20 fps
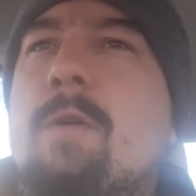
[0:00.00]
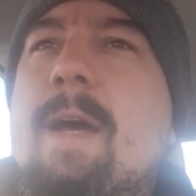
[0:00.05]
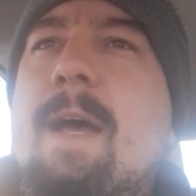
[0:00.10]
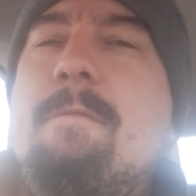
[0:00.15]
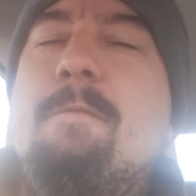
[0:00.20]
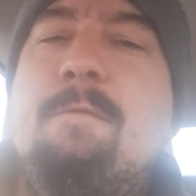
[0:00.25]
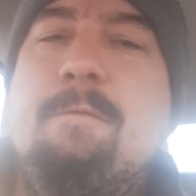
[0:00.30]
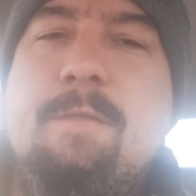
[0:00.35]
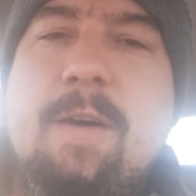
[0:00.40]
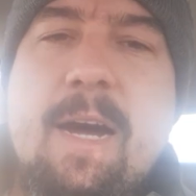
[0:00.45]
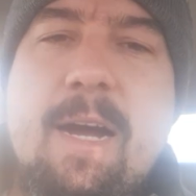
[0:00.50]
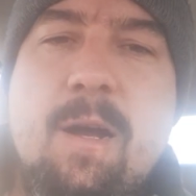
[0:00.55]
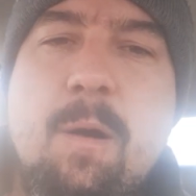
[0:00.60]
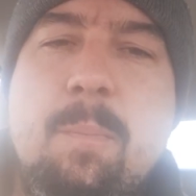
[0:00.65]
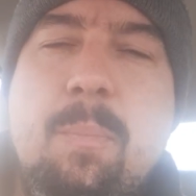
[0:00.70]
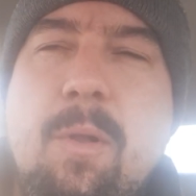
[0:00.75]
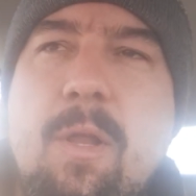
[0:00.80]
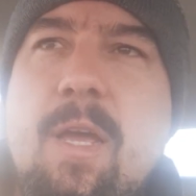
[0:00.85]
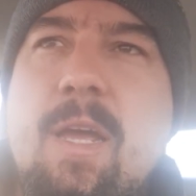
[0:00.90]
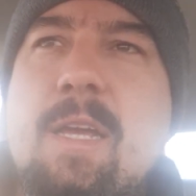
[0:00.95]
have a
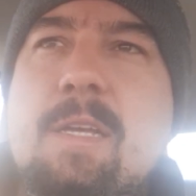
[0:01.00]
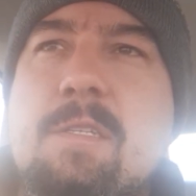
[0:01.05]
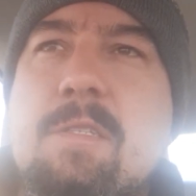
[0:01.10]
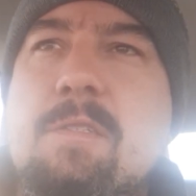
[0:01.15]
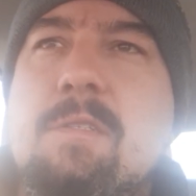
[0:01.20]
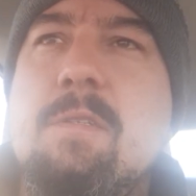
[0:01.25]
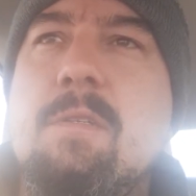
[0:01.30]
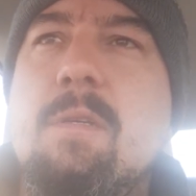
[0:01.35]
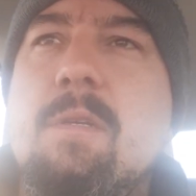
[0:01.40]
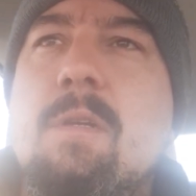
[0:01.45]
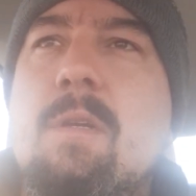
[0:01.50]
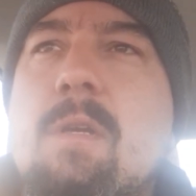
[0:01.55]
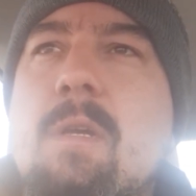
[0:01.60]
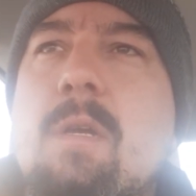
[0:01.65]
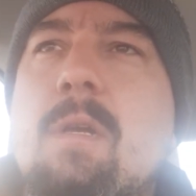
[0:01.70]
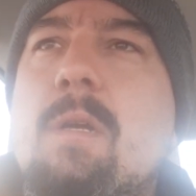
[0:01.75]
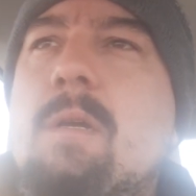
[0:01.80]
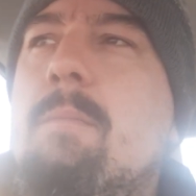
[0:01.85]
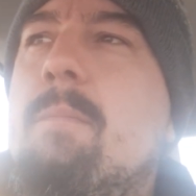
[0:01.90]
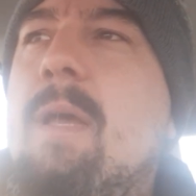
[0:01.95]
fireplace,
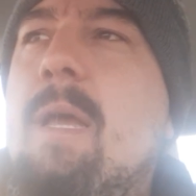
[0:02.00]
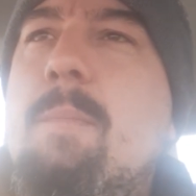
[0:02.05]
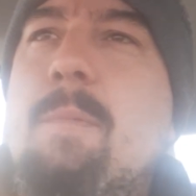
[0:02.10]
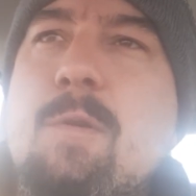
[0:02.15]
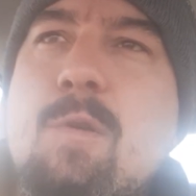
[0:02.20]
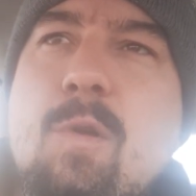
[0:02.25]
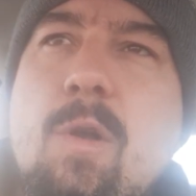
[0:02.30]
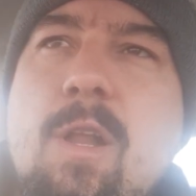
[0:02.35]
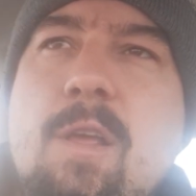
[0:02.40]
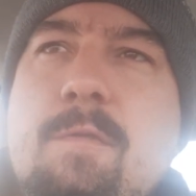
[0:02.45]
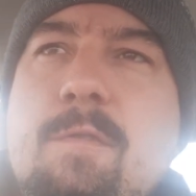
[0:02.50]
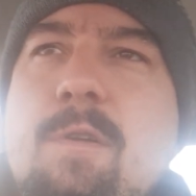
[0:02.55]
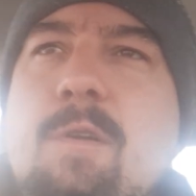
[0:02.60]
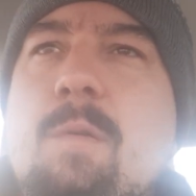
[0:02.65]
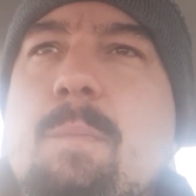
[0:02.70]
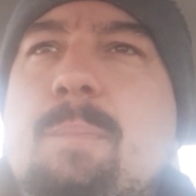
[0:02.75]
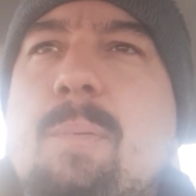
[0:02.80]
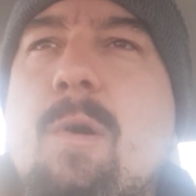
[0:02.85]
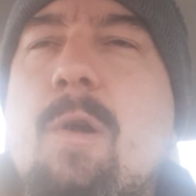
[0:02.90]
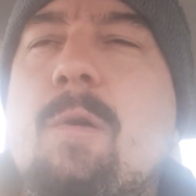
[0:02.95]
maybe you live in an
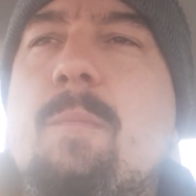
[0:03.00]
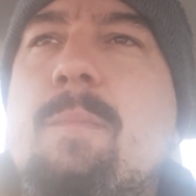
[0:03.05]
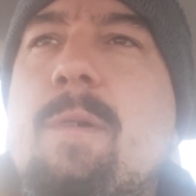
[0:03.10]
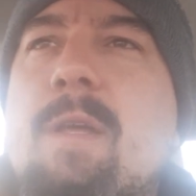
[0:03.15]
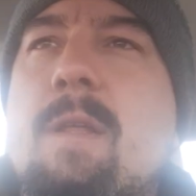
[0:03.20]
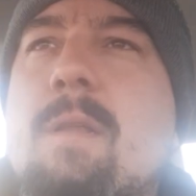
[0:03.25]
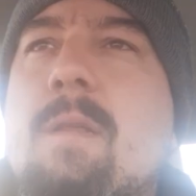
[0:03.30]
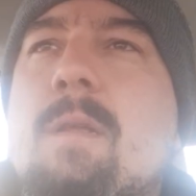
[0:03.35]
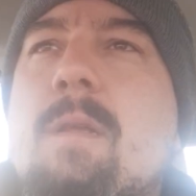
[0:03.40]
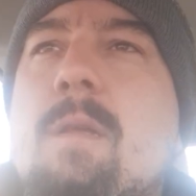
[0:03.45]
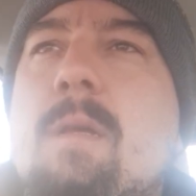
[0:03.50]
apartment,